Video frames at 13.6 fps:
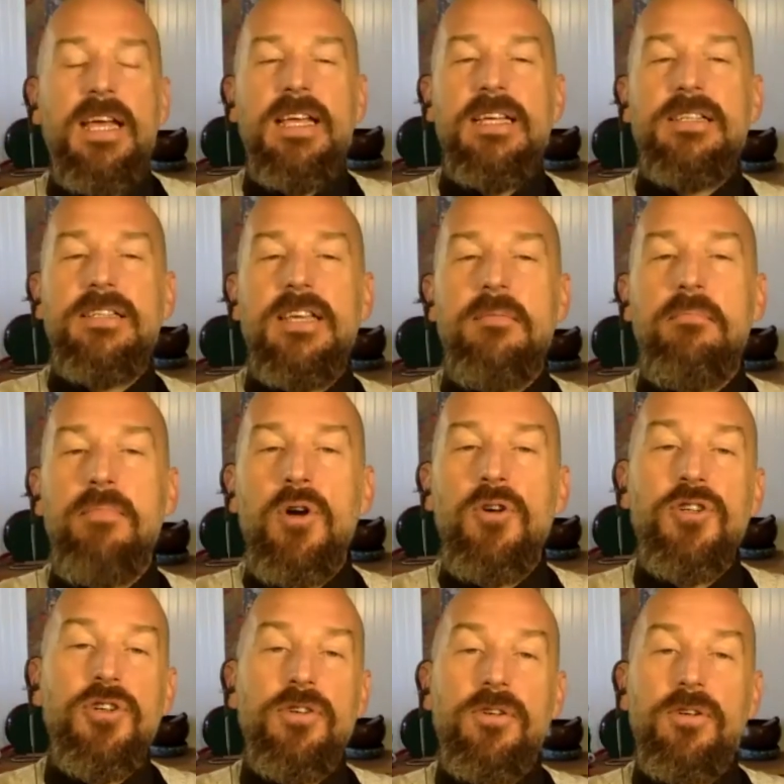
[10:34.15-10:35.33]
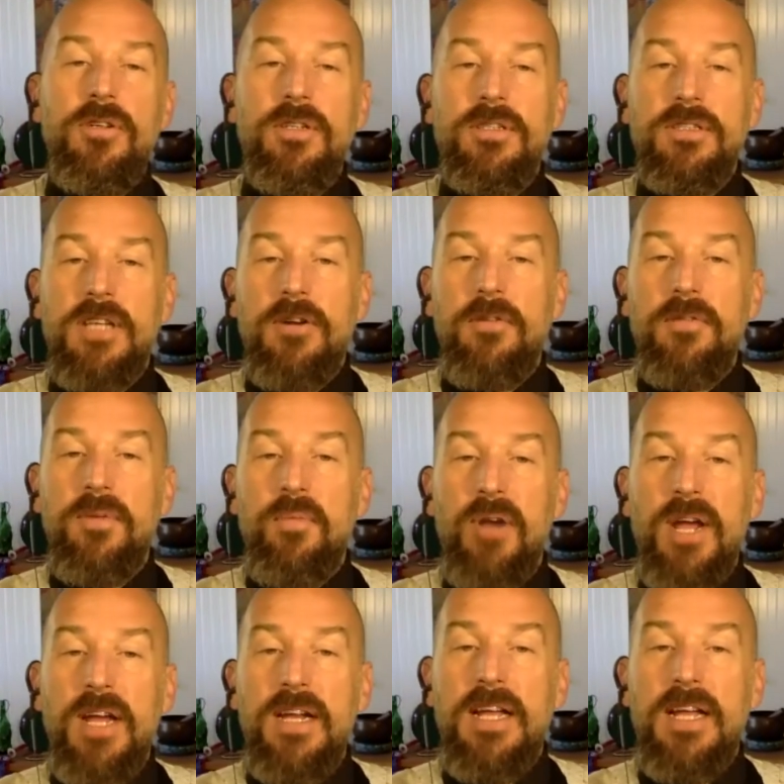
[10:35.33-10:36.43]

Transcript: is the emotional center of the brain,